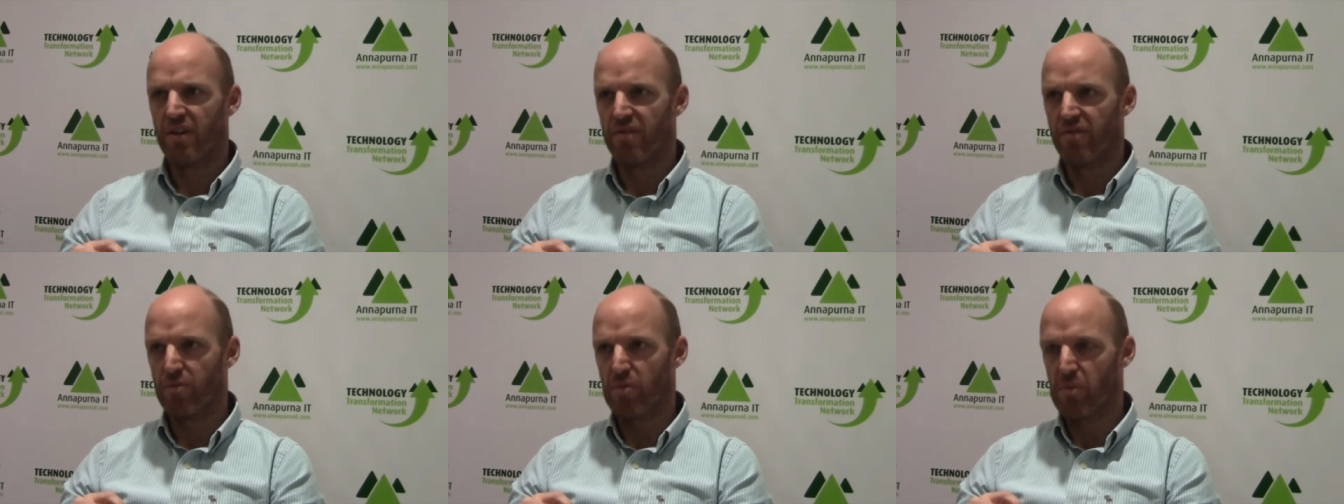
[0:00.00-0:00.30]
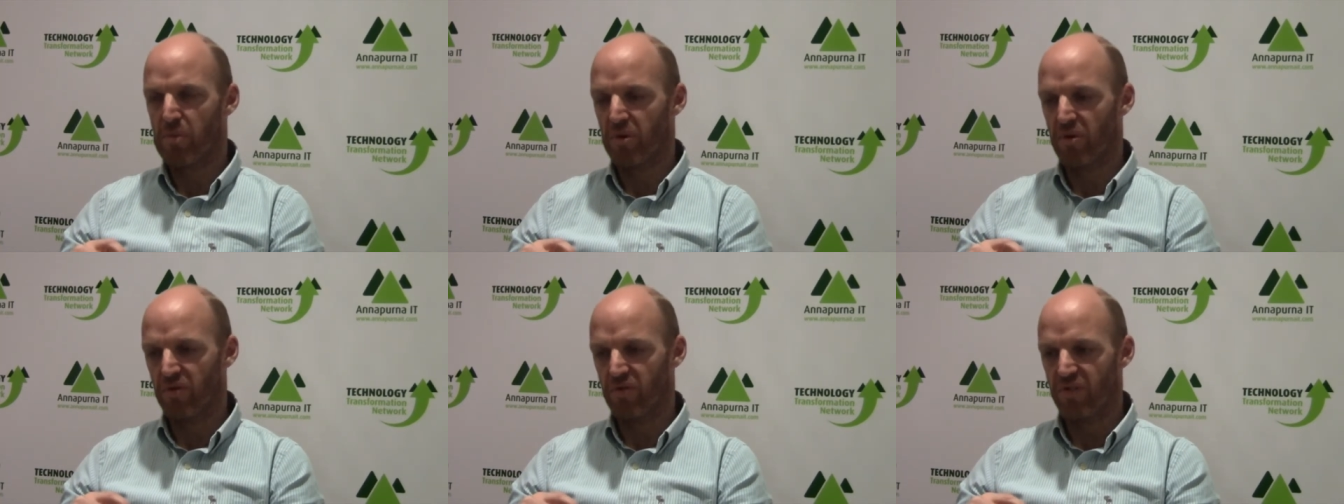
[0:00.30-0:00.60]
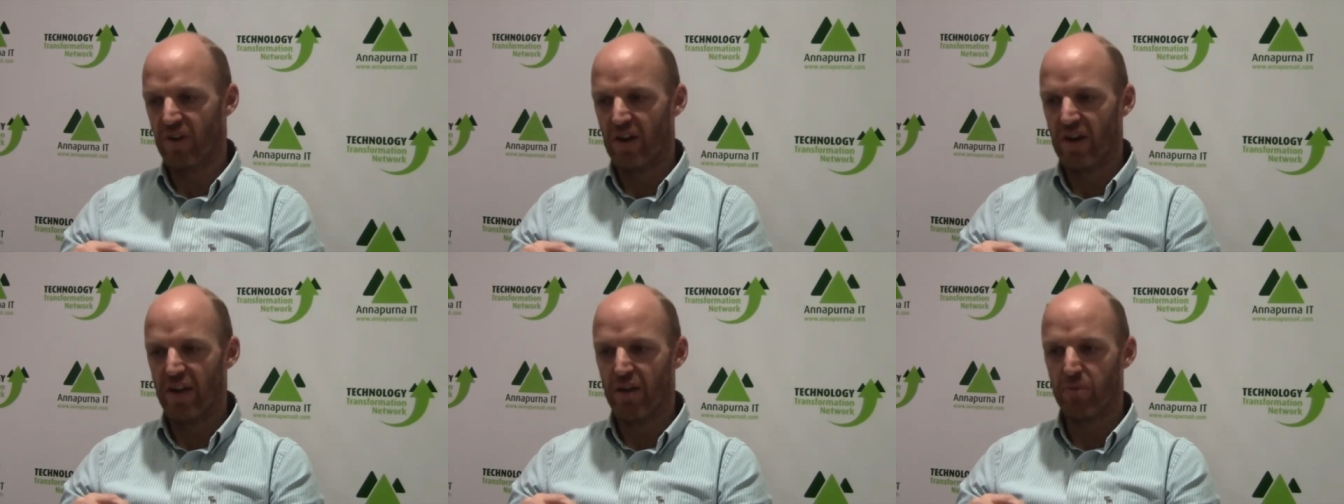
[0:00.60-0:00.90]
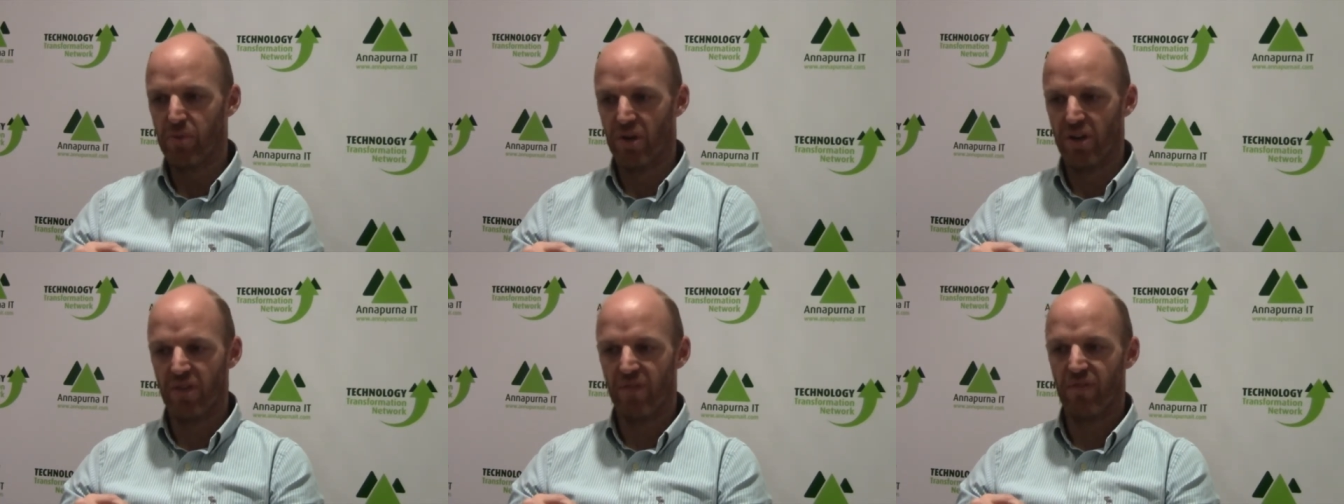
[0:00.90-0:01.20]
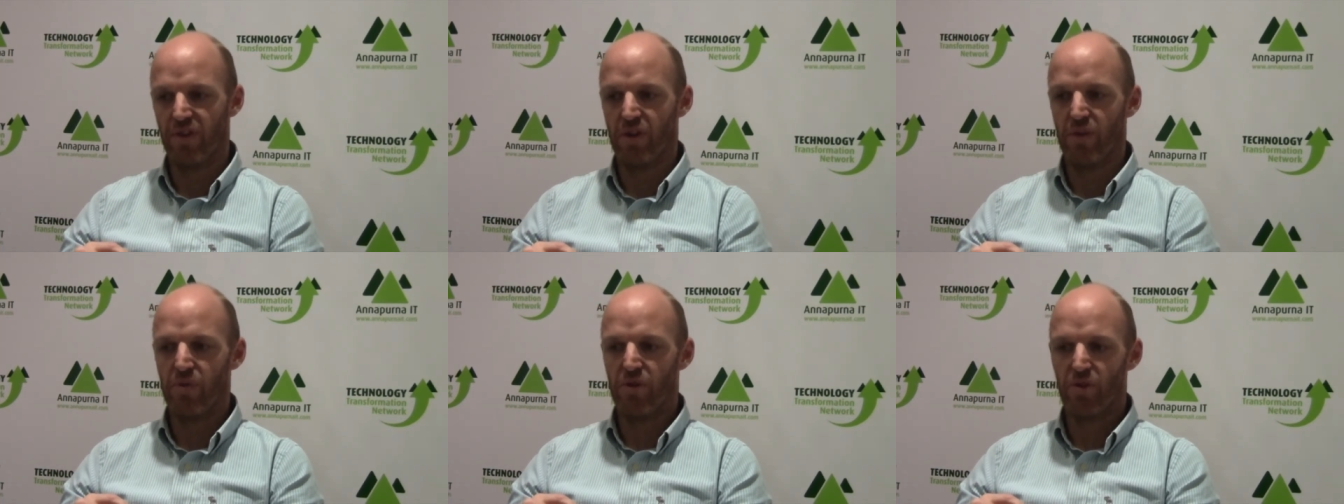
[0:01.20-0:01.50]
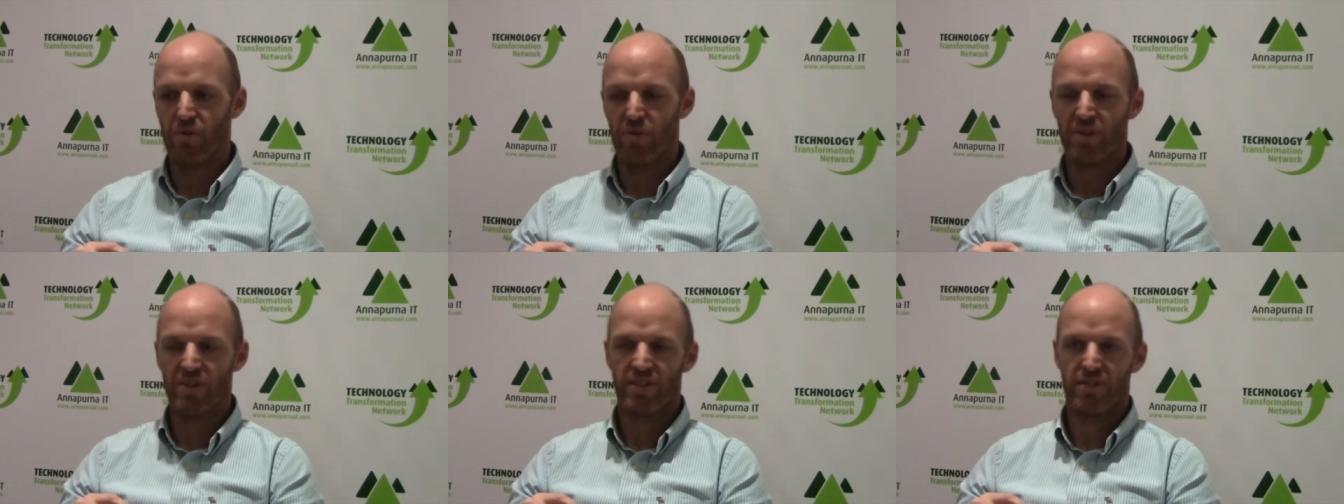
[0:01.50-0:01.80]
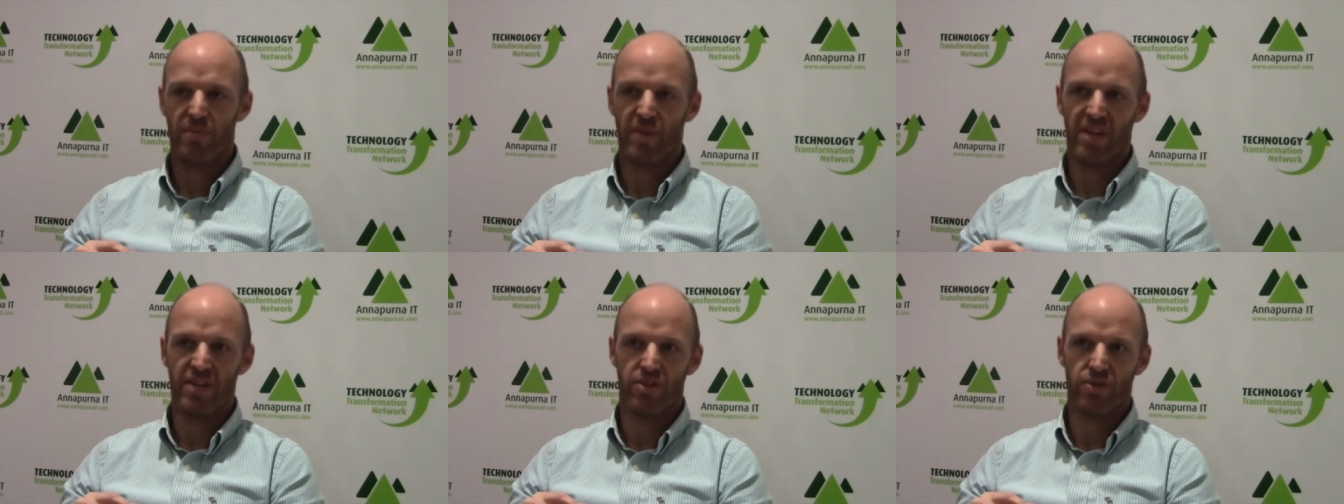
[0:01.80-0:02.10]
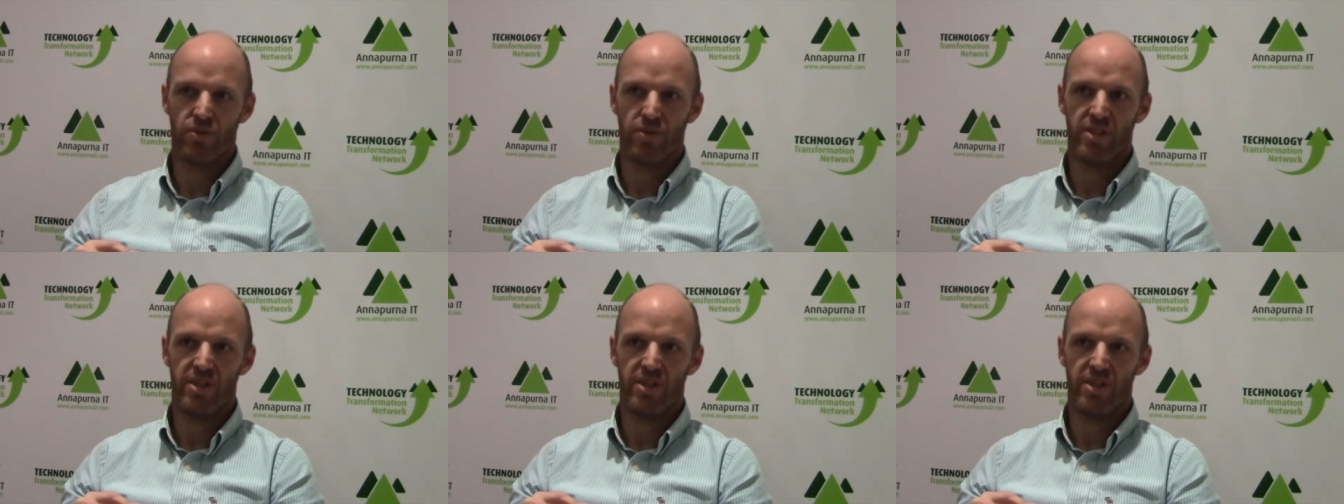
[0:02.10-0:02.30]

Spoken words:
from a portfolio point of view, you want to make sure